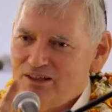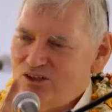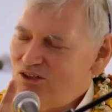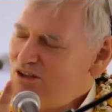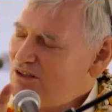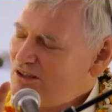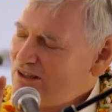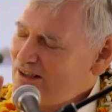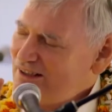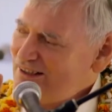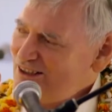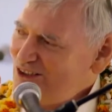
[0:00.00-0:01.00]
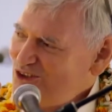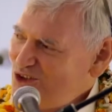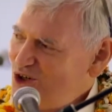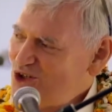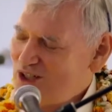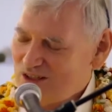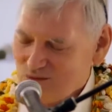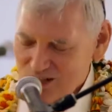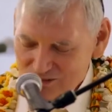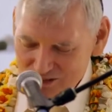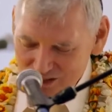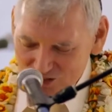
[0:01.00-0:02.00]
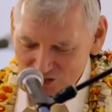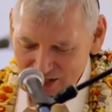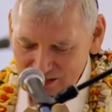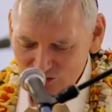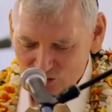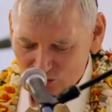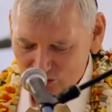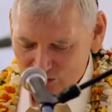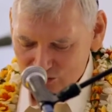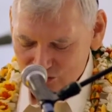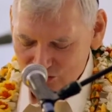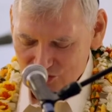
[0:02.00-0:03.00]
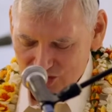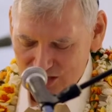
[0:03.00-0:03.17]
You know, yoga, one of the central